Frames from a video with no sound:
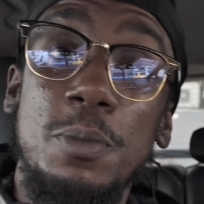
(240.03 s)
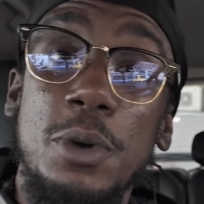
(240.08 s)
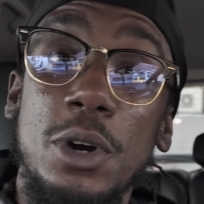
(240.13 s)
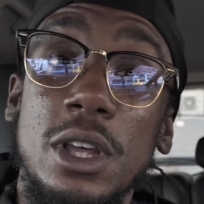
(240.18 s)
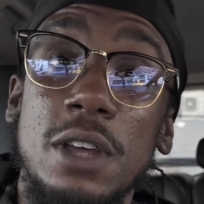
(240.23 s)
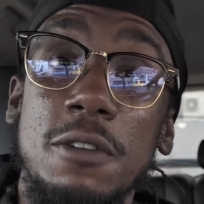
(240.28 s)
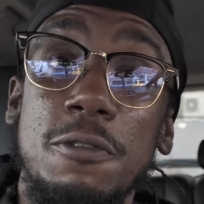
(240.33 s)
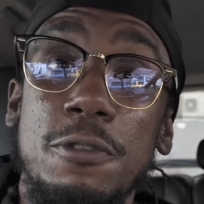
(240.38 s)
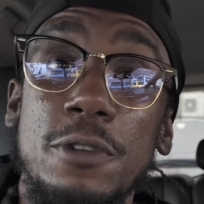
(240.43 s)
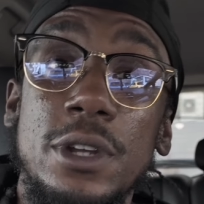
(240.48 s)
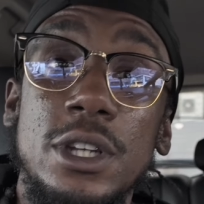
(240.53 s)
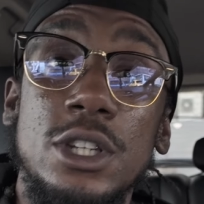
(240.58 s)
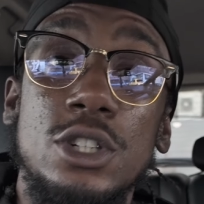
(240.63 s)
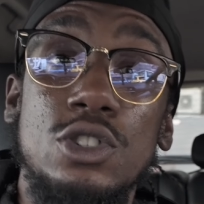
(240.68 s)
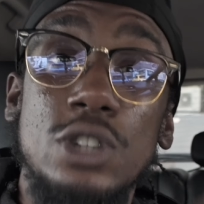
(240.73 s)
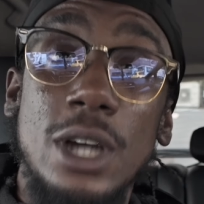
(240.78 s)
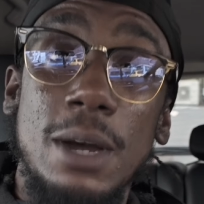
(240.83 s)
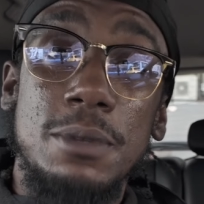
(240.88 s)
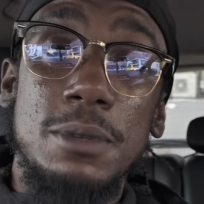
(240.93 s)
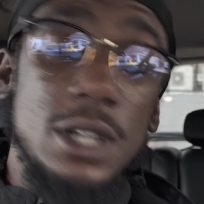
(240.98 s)
Pocket 3
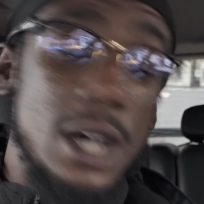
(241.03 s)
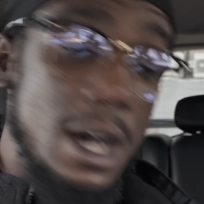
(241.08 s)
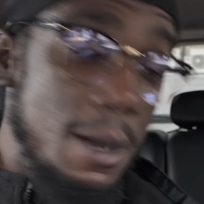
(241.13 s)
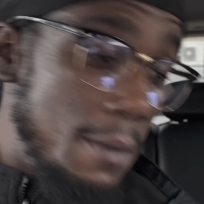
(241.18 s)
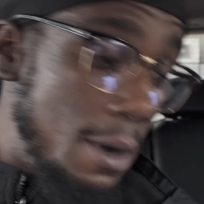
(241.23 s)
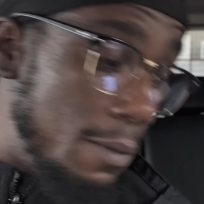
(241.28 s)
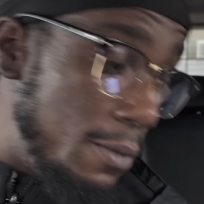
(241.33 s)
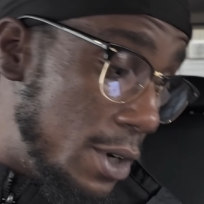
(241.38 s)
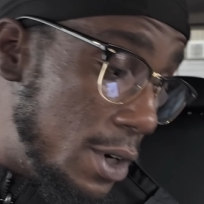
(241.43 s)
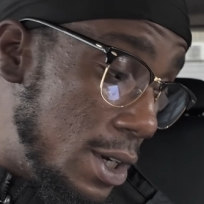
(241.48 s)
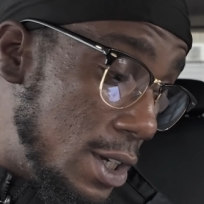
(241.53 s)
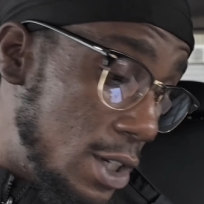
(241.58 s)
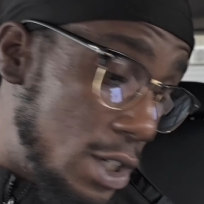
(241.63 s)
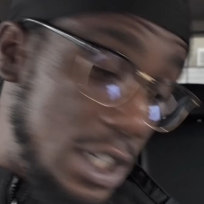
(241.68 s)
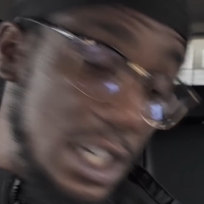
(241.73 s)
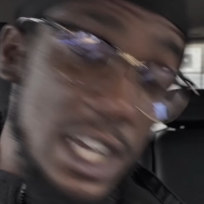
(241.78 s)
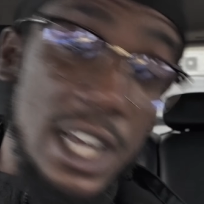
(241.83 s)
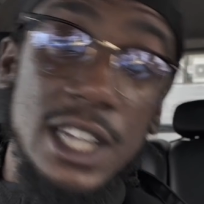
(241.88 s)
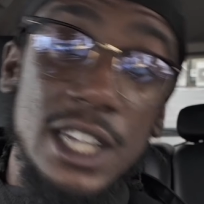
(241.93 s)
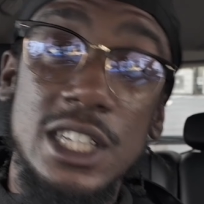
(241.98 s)
strapped up. I'm going to
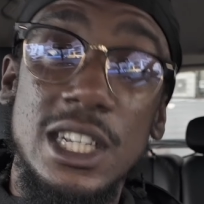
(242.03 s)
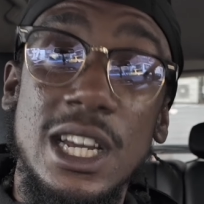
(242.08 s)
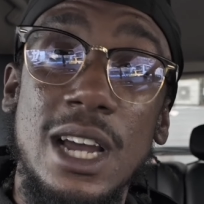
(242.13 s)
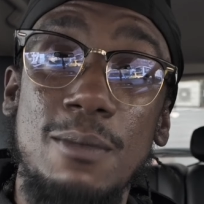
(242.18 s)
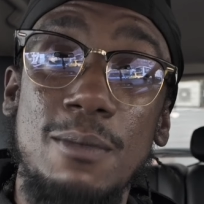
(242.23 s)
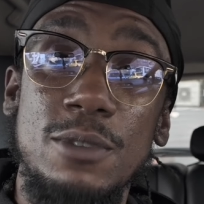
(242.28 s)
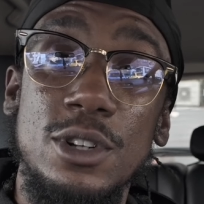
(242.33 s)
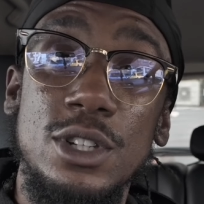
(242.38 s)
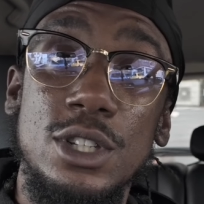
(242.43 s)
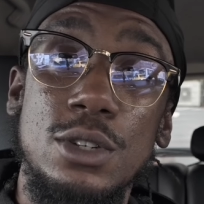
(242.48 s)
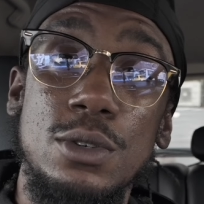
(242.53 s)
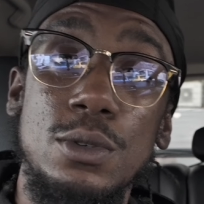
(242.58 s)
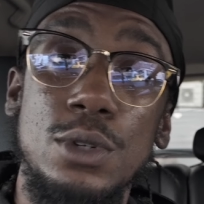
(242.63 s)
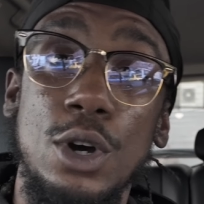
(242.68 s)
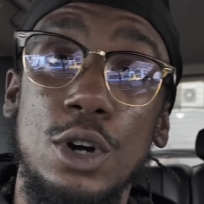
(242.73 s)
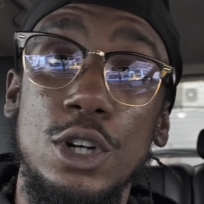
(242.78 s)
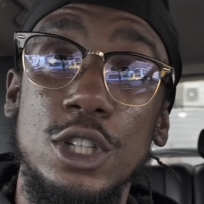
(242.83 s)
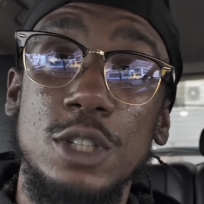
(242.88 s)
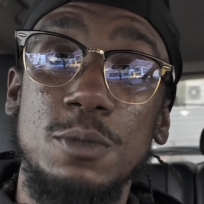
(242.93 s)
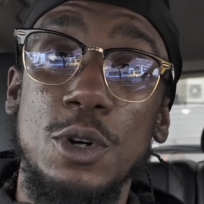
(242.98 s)
change cameras to the
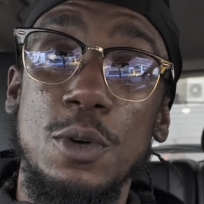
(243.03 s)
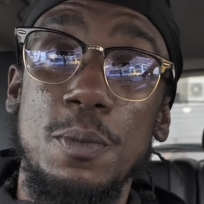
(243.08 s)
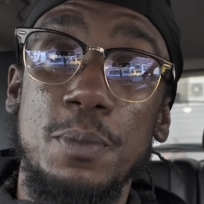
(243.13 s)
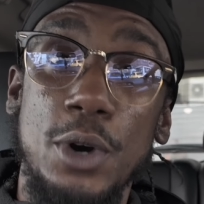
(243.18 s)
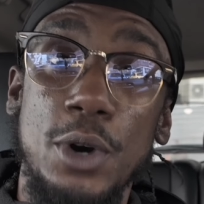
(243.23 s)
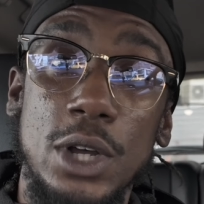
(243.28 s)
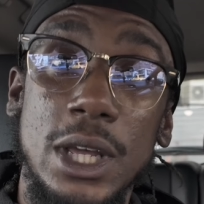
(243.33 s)
Osmo